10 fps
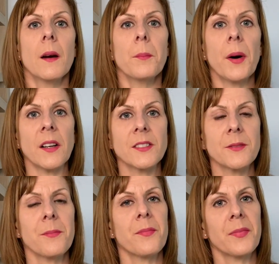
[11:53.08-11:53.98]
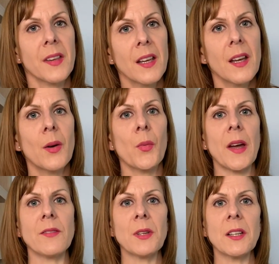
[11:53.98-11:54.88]
But
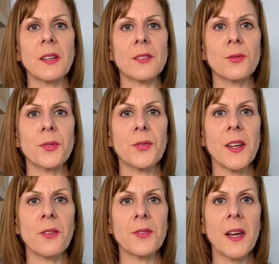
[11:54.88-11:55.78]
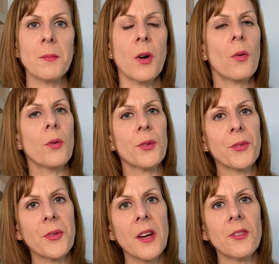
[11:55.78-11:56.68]
when we look at all three of them, all
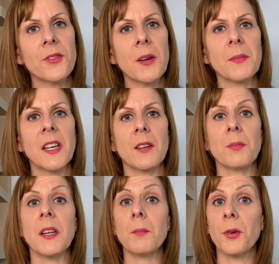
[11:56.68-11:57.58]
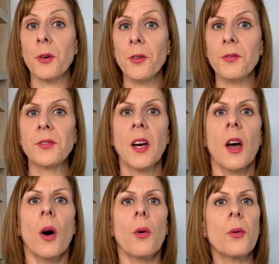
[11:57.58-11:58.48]
three of them can be improved,
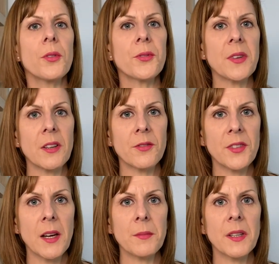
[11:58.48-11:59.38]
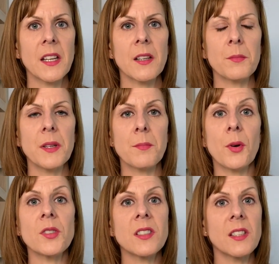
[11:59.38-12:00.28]
all three of them can be
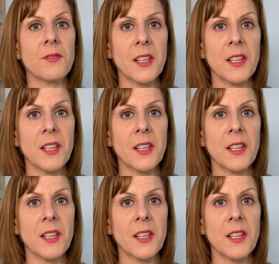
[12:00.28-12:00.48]
positively